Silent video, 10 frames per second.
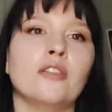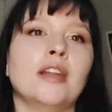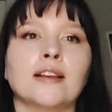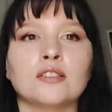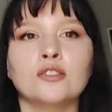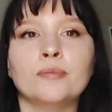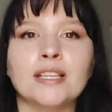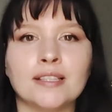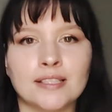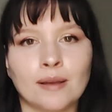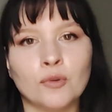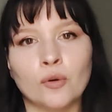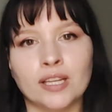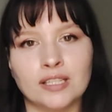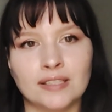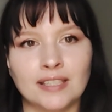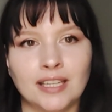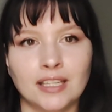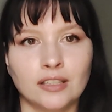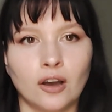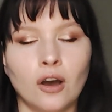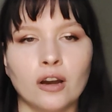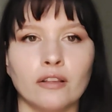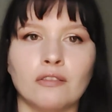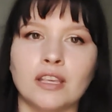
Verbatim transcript: The next two pieces I'm going to need are